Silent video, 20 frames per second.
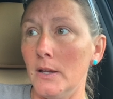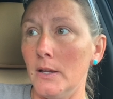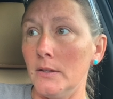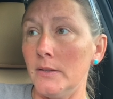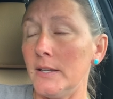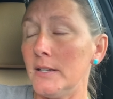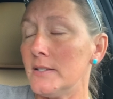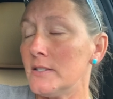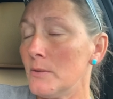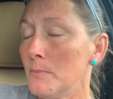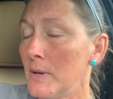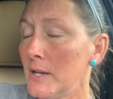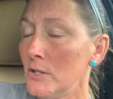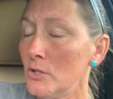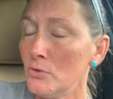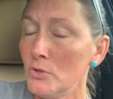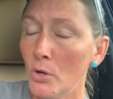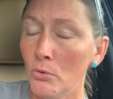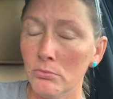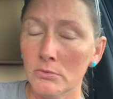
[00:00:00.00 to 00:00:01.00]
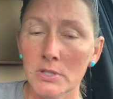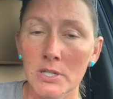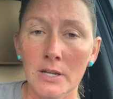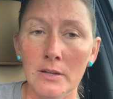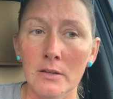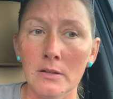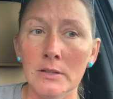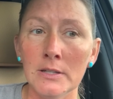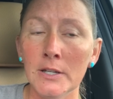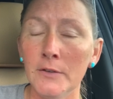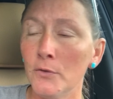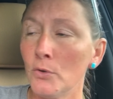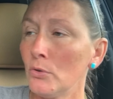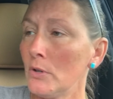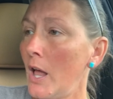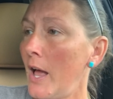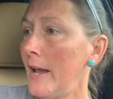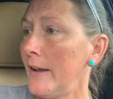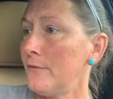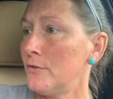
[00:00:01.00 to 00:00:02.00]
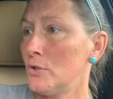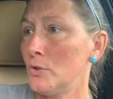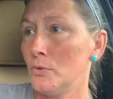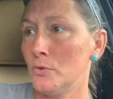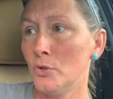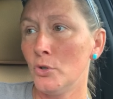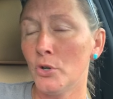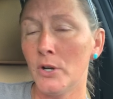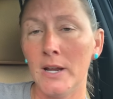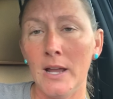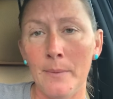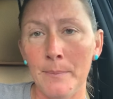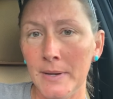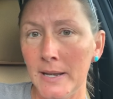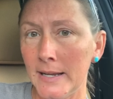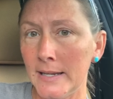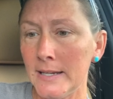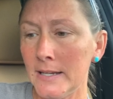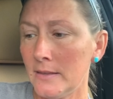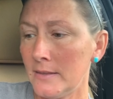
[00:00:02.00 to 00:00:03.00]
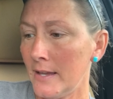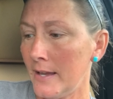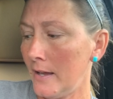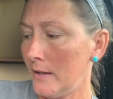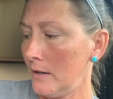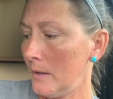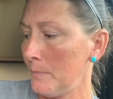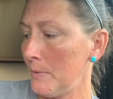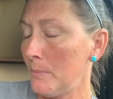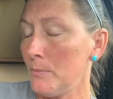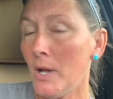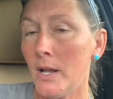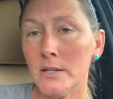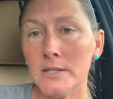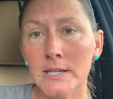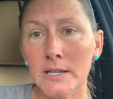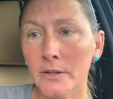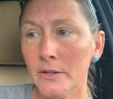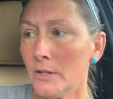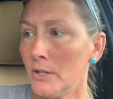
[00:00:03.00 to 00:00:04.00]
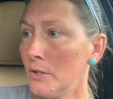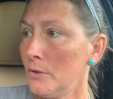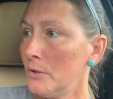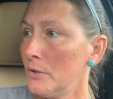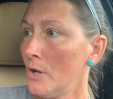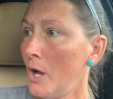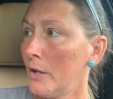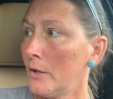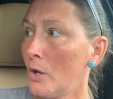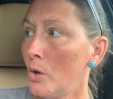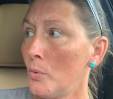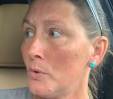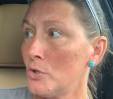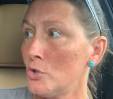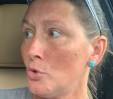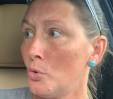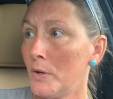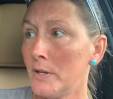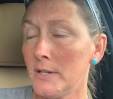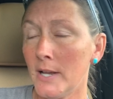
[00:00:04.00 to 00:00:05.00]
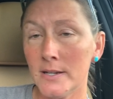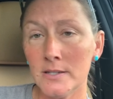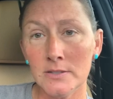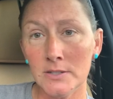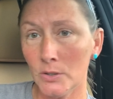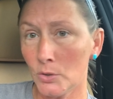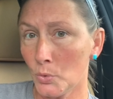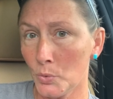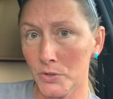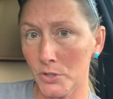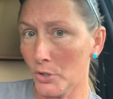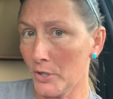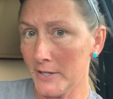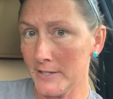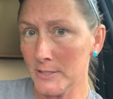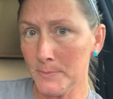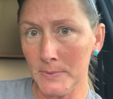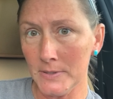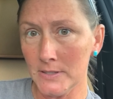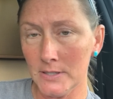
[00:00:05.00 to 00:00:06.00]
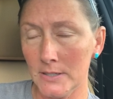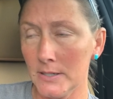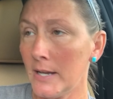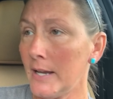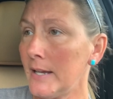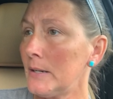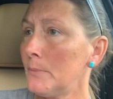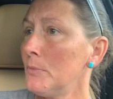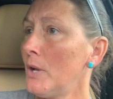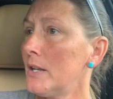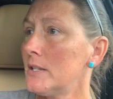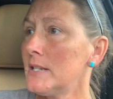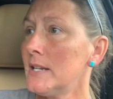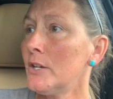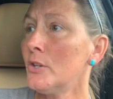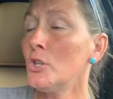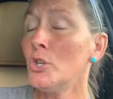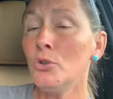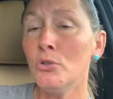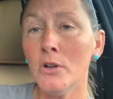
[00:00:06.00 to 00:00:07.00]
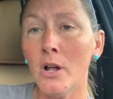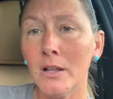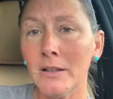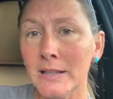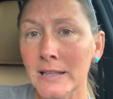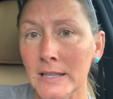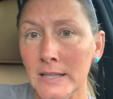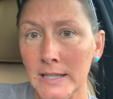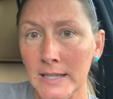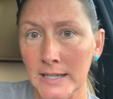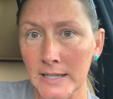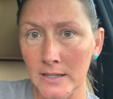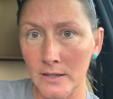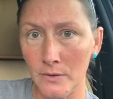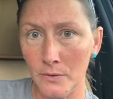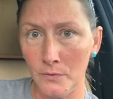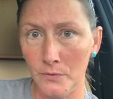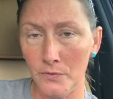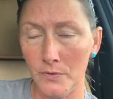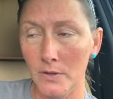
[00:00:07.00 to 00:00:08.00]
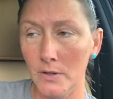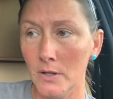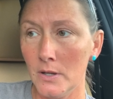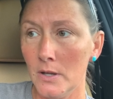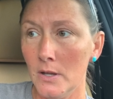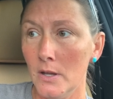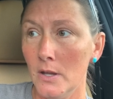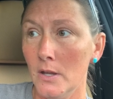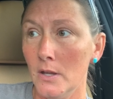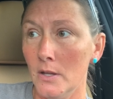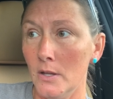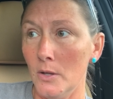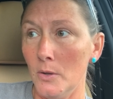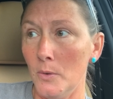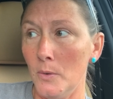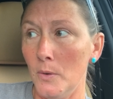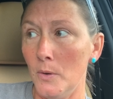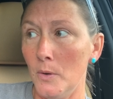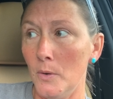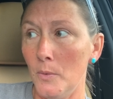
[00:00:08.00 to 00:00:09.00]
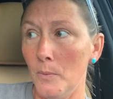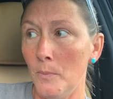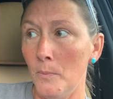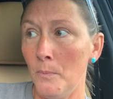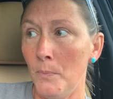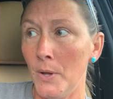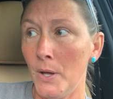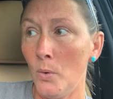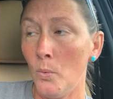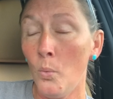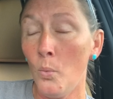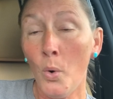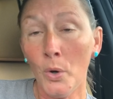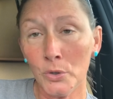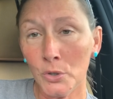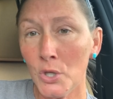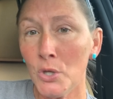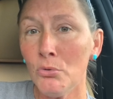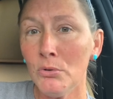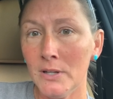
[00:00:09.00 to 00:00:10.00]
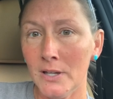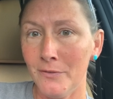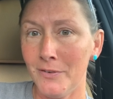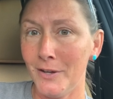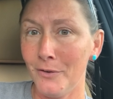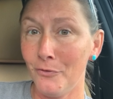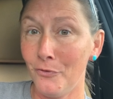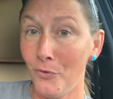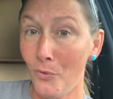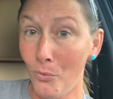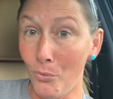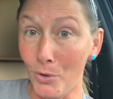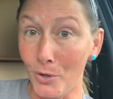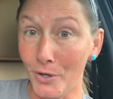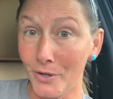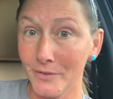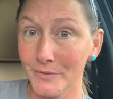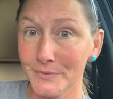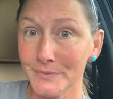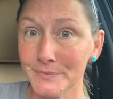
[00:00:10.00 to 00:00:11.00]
That doesn't mean you don't live your life to a degree. I mean, I get that. I mean, I'm not telling you to not go enjoy a nice dinner with your husband tonight. I'm not telling you not live. But what are you living for?